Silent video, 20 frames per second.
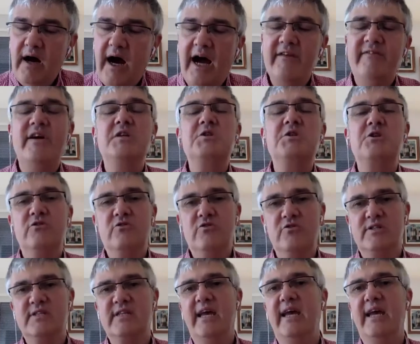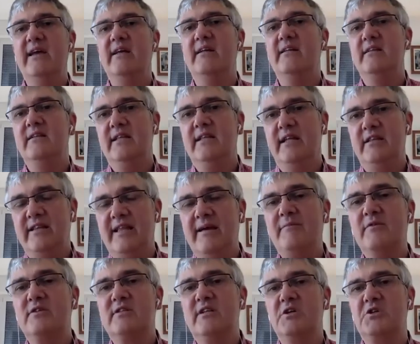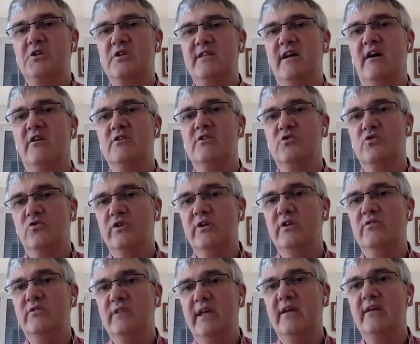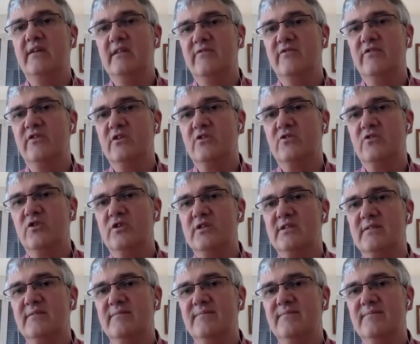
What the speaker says: I venture to say that the demonstrations are also going to take a different course.